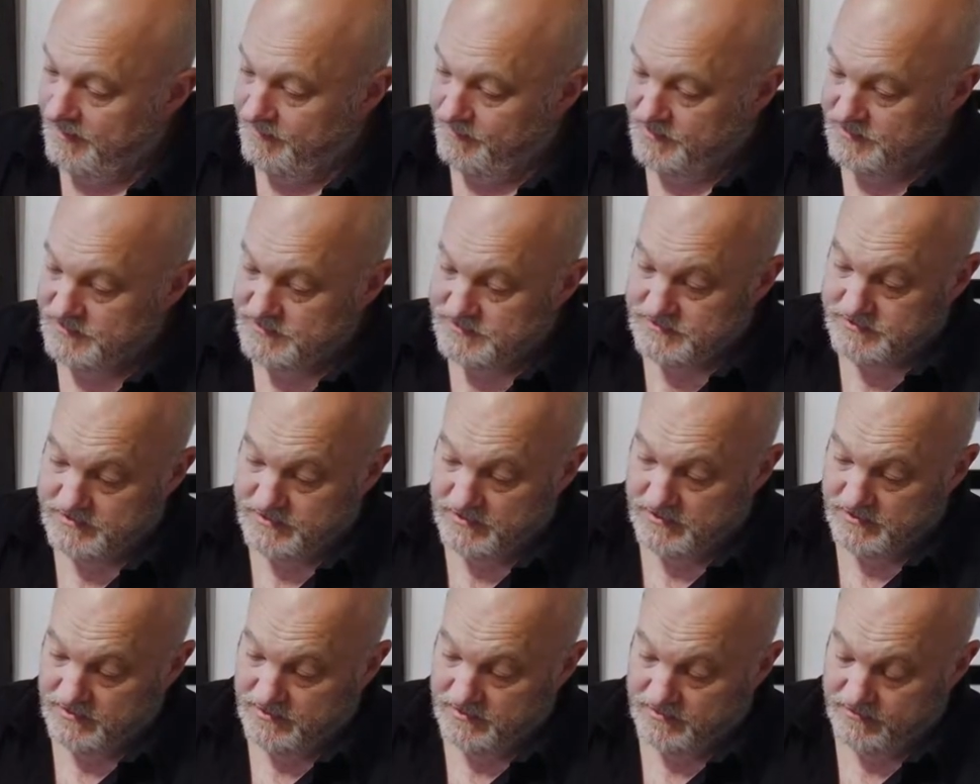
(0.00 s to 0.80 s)
This is
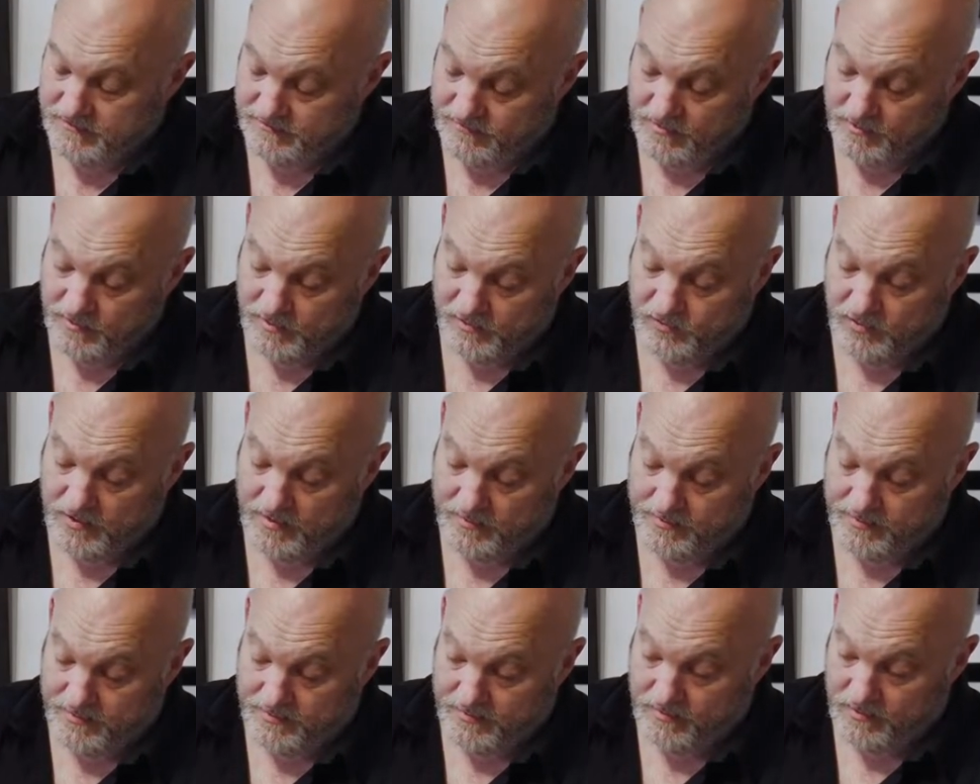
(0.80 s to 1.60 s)
from a
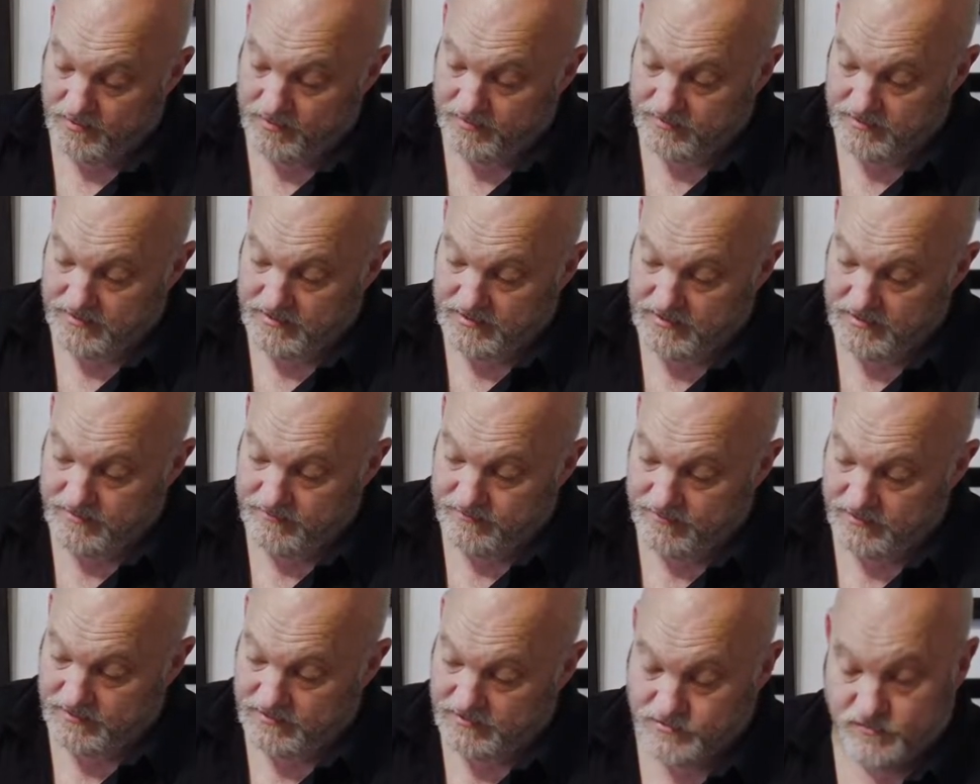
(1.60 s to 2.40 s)
trip, one of the
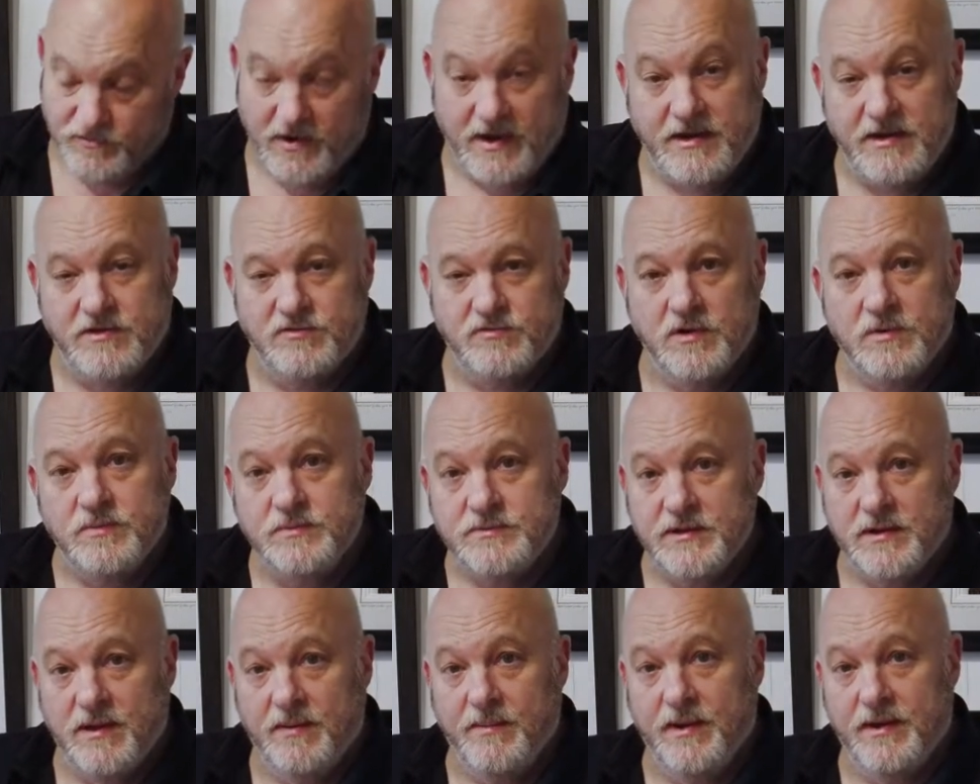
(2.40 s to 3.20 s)
first recce
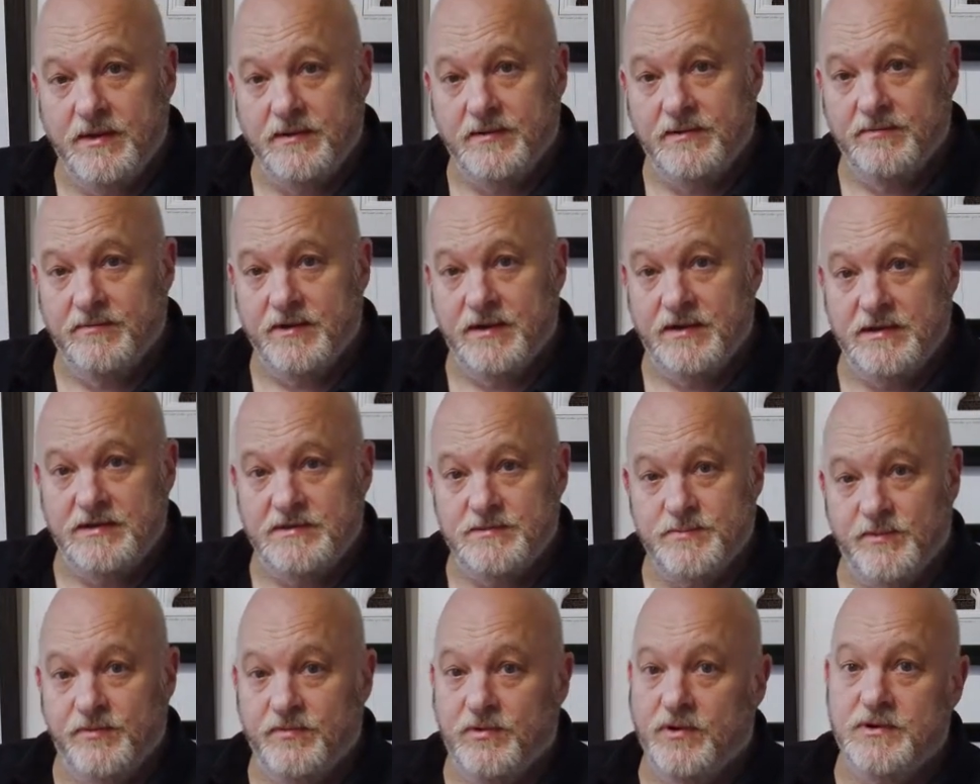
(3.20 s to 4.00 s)
trips that I made to
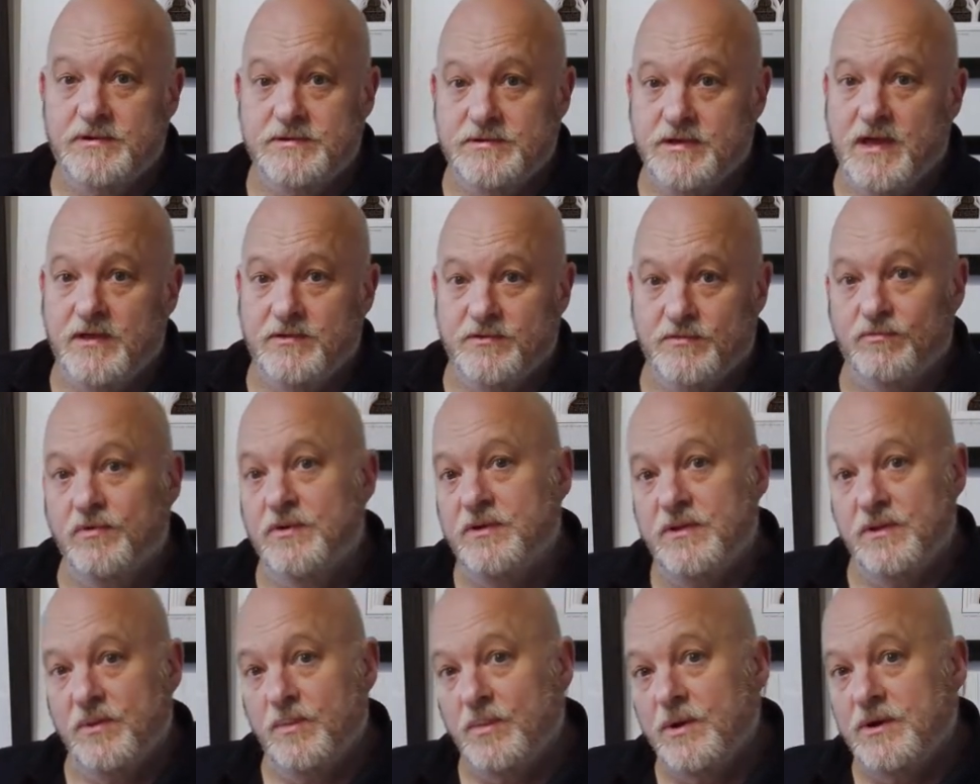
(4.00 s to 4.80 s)
Venice before I started
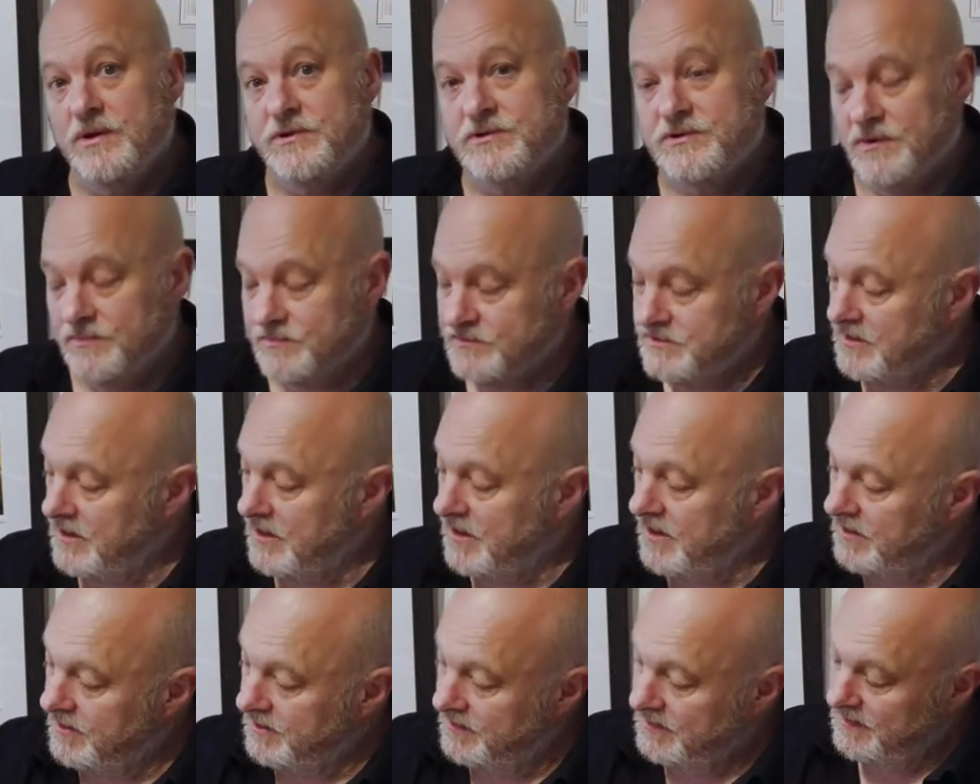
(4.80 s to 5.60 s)
running the workshops
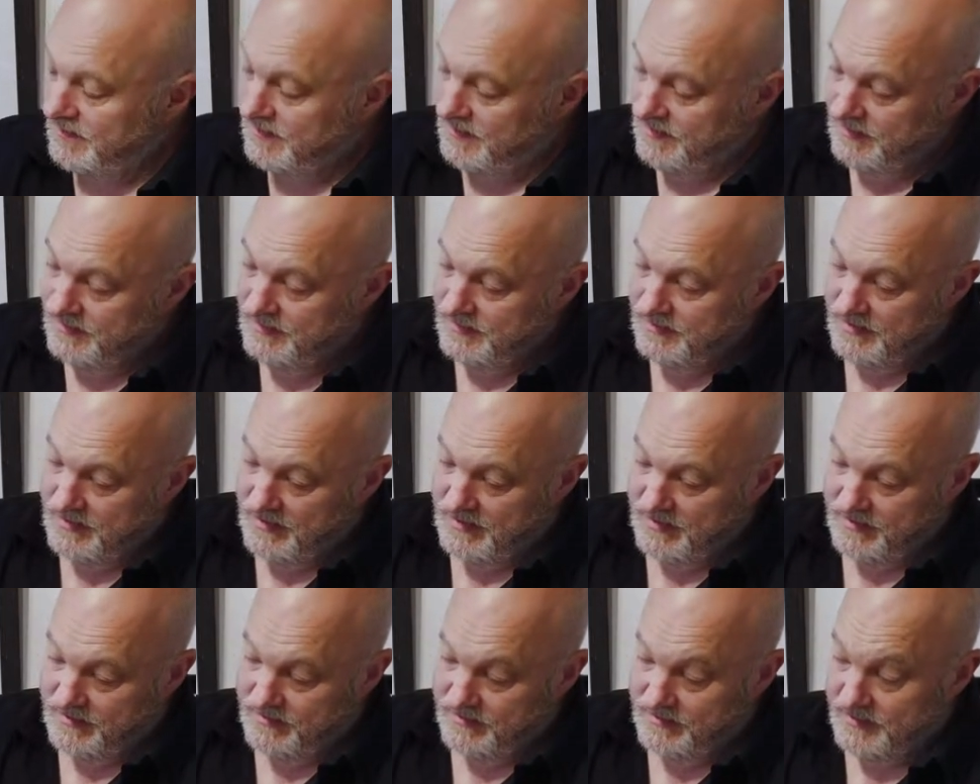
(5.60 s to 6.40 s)
there.
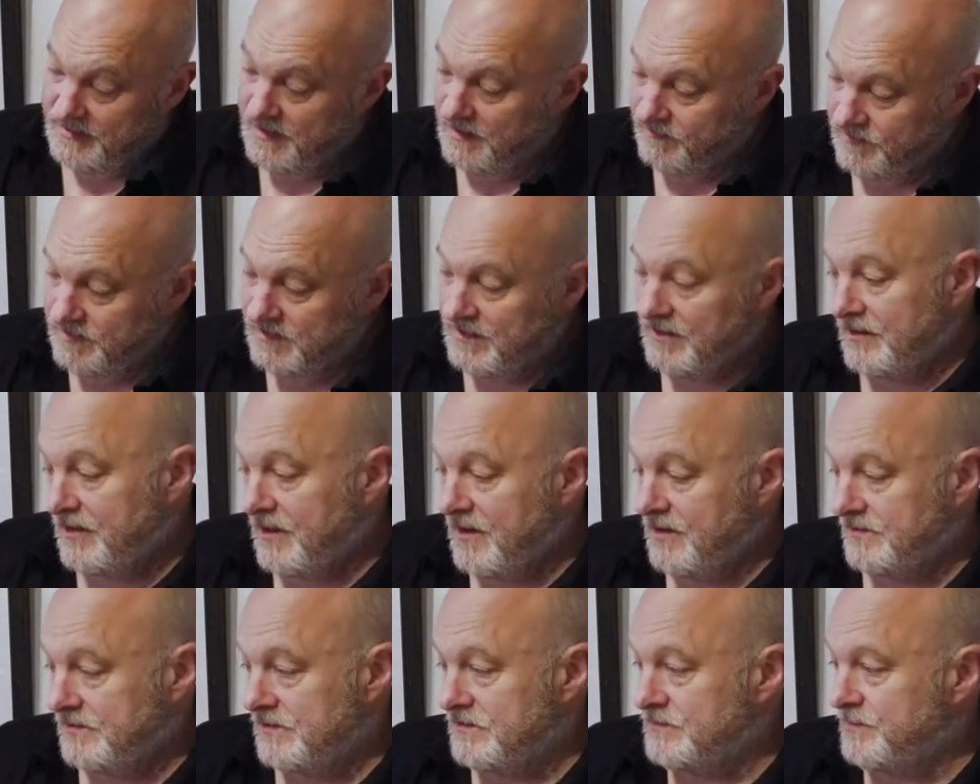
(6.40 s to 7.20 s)
And I really
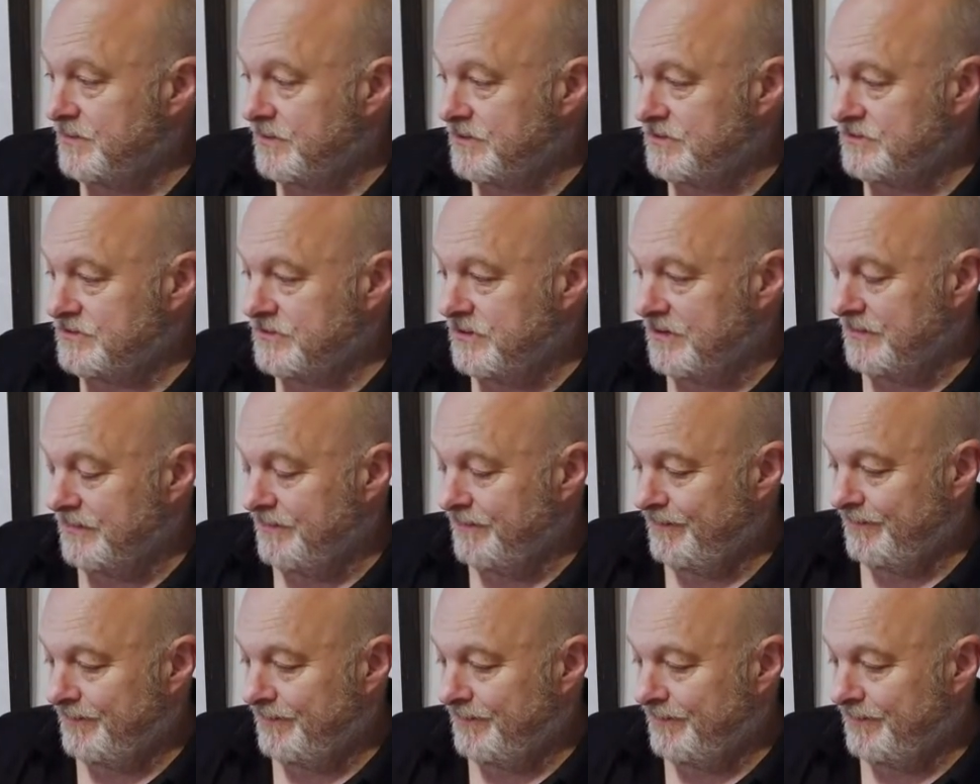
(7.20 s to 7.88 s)
like this picture.